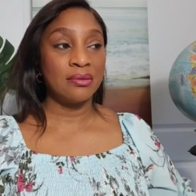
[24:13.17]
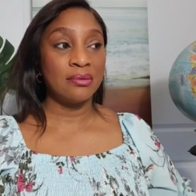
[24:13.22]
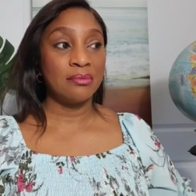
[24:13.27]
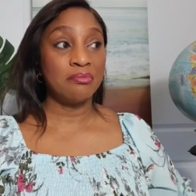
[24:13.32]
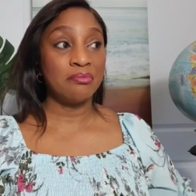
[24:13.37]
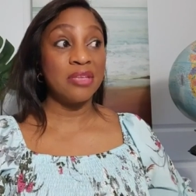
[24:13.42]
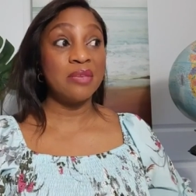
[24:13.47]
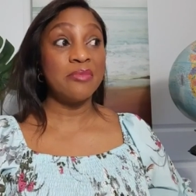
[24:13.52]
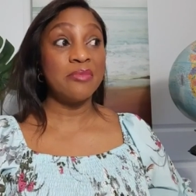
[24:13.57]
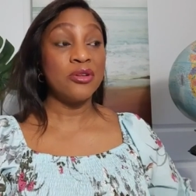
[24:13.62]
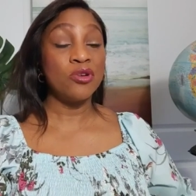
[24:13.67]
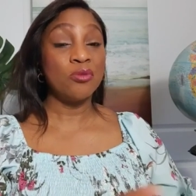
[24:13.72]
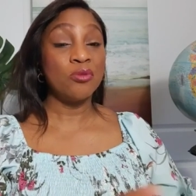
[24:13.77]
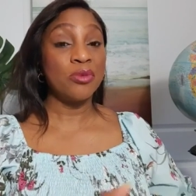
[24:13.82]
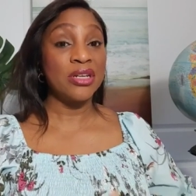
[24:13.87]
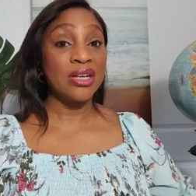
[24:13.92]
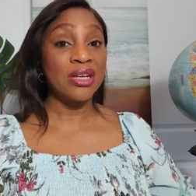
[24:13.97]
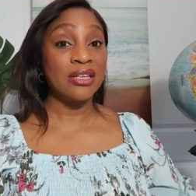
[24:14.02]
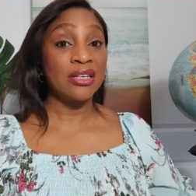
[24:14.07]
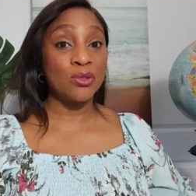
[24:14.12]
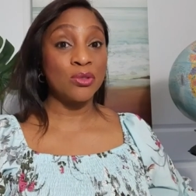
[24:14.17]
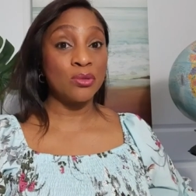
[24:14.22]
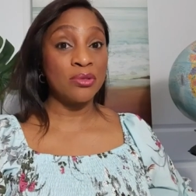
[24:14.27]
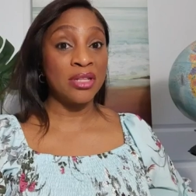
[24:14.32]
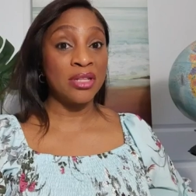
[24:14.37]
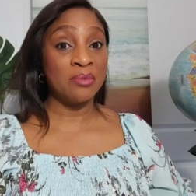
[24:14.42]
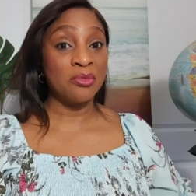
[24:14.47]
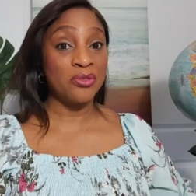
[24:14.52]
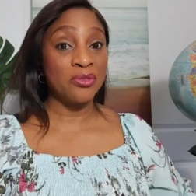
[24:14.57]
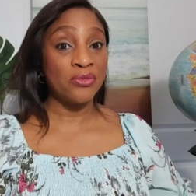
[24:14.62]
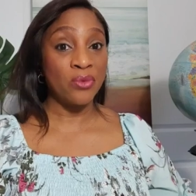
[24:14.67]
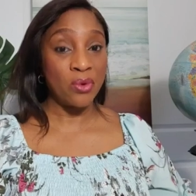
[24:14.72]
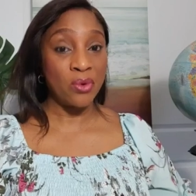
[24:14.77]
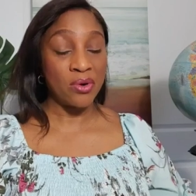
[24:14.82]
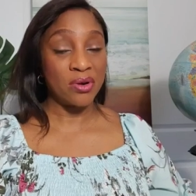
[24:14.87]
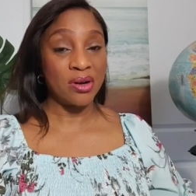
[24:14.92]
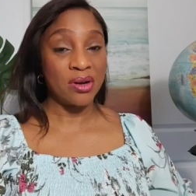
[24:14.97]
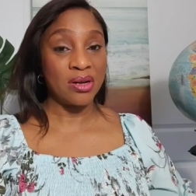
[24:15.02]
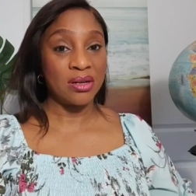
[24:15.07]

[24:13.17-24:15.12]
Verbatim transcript: Maybe nobody has told them before.